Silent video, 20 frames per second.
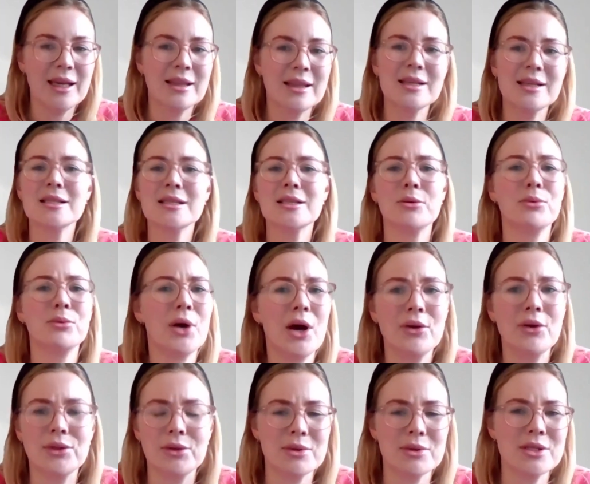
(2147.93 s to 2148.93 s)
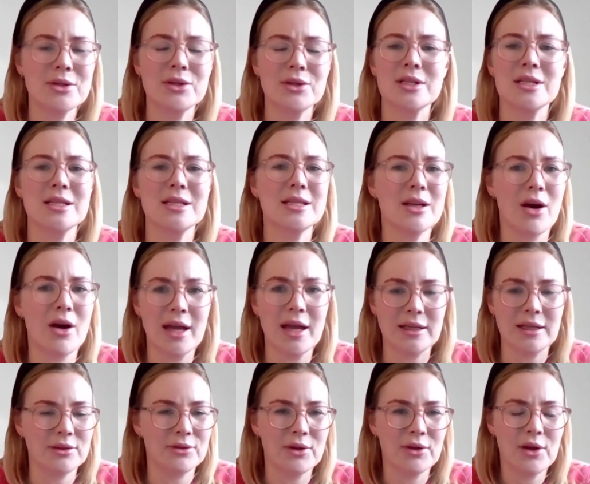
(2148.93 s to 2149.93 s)
This is a world that was not
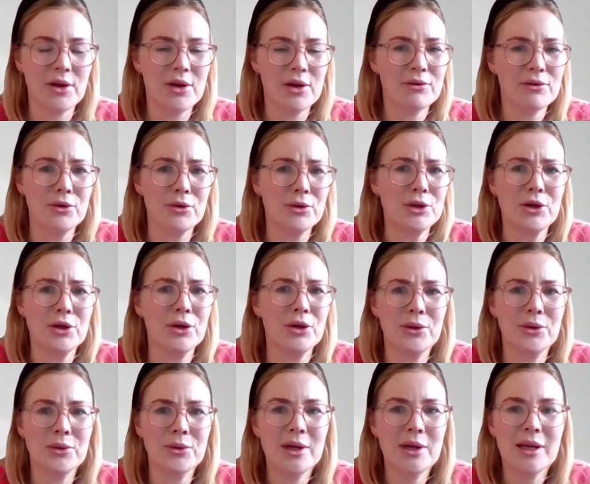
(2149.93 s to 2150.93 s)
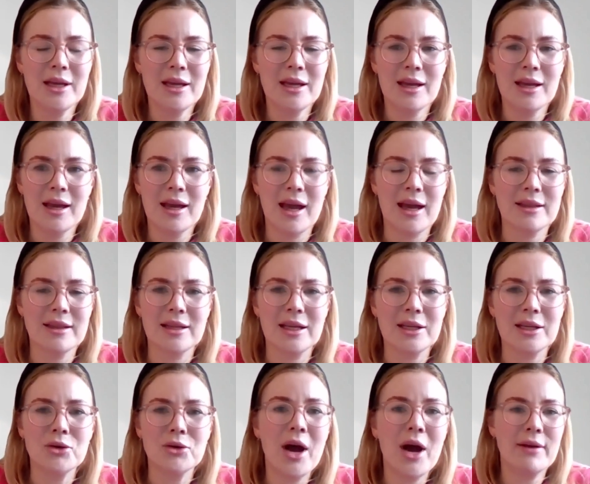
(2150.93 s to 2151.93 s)
designed for you, and
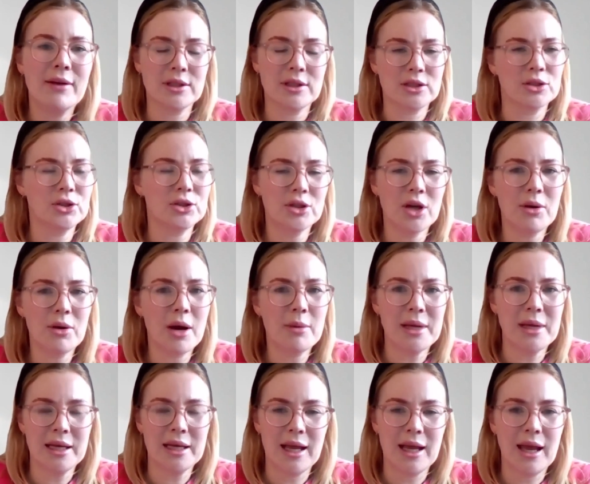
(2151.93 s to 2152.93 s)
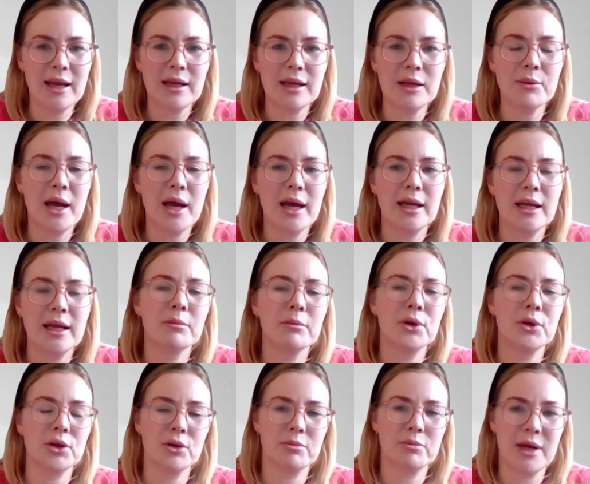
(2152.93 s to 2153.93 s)
that you're having to show up in it anyway and
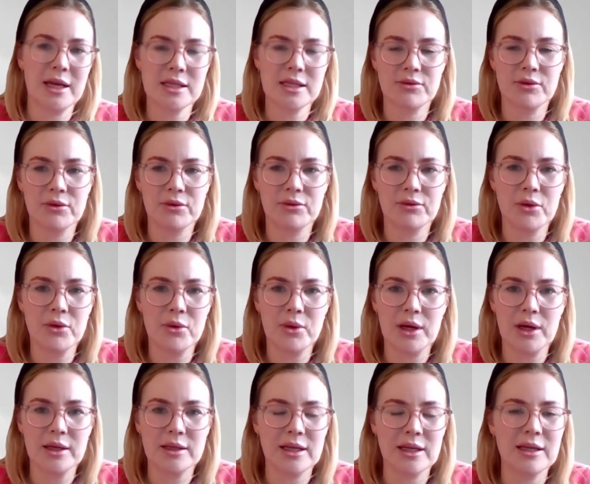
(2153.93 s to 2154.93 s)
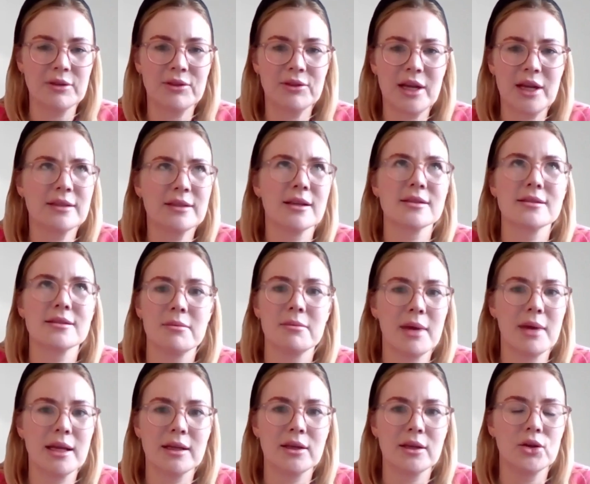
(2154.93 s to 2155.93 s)
put your best foot forward. And if that doesn't
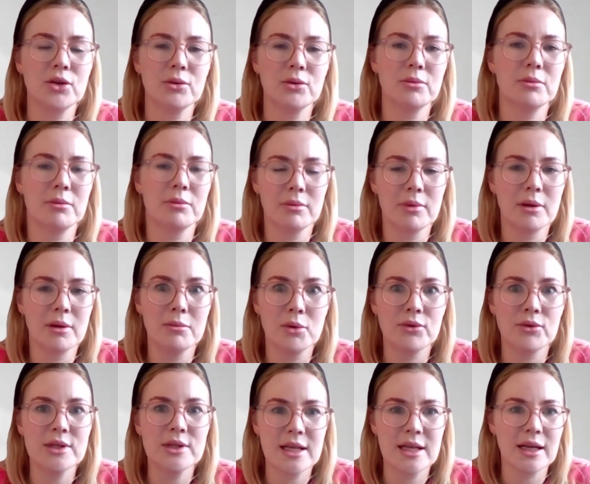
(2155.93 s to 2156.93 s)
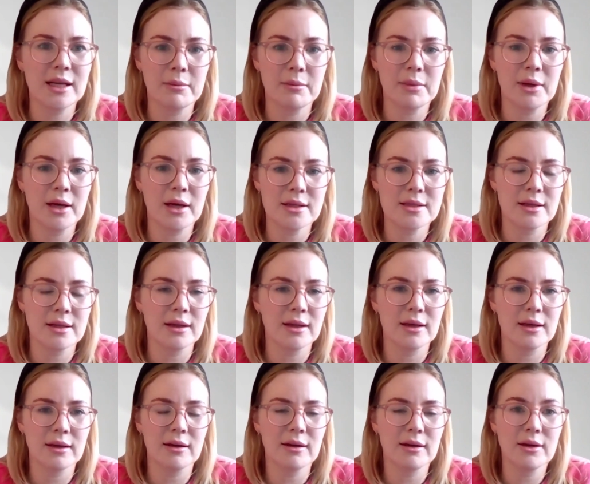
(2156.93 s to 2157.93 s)
make you a more resilient person,
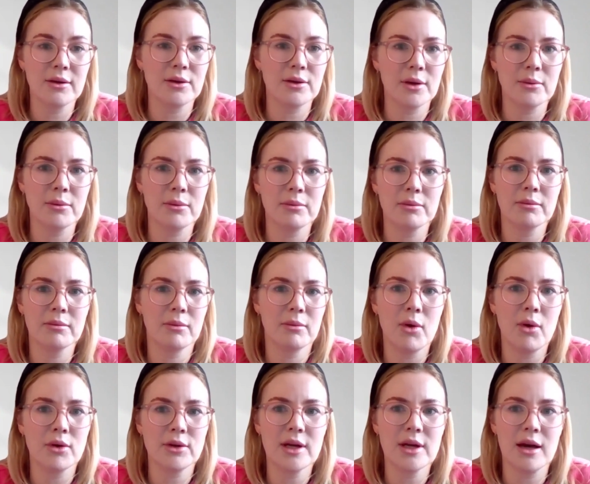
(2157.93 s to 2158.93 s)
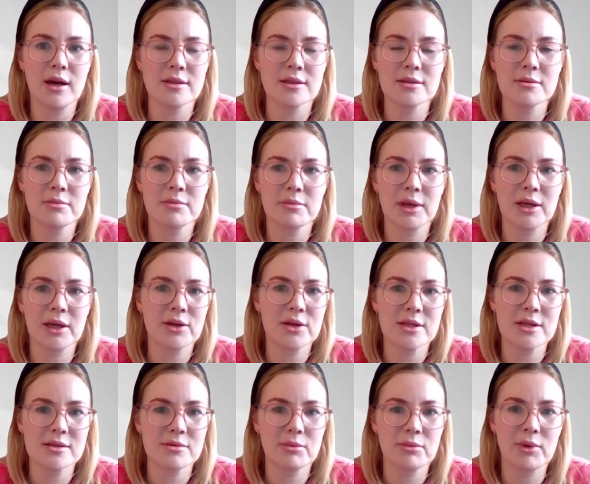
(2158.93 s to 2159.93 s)
then I don't know what does,
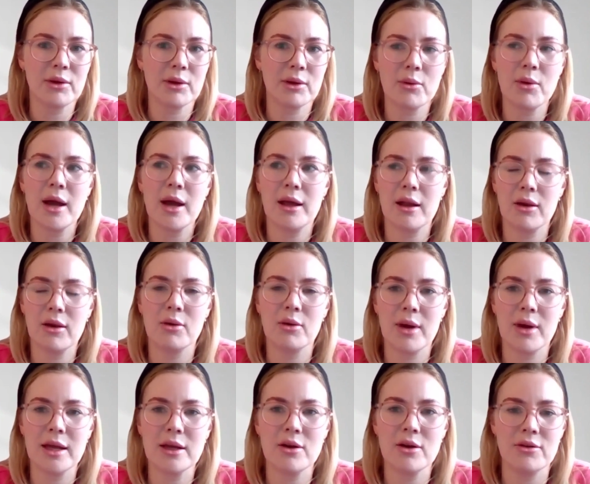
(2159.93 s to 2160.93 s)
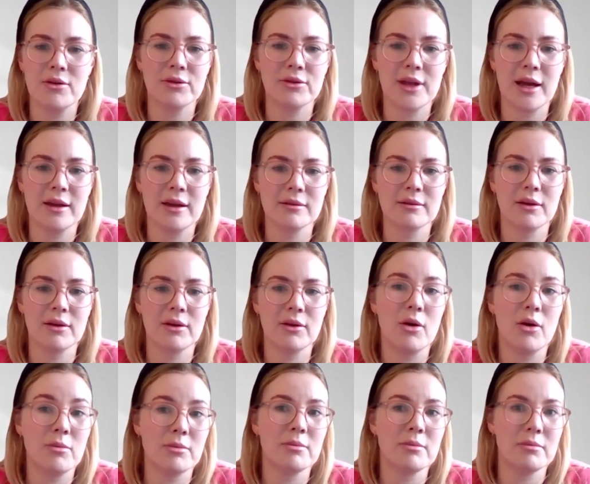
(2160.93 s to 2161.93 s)
because we're quite a long way off that
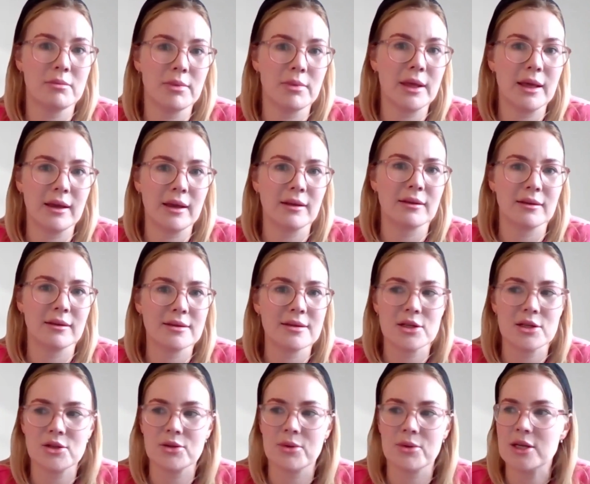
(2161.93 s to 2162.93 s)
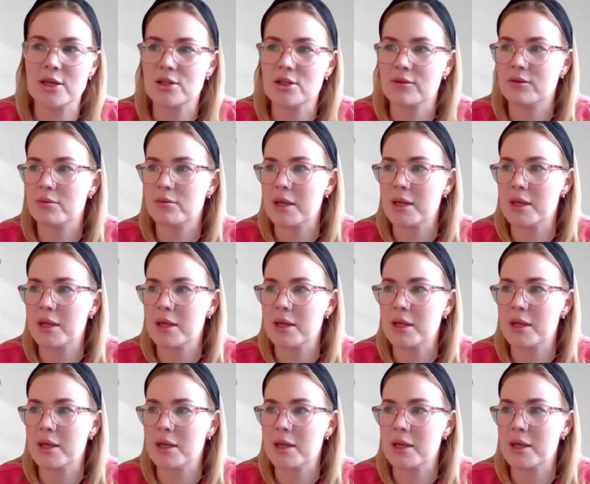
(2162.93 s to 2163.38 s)
not being the situation for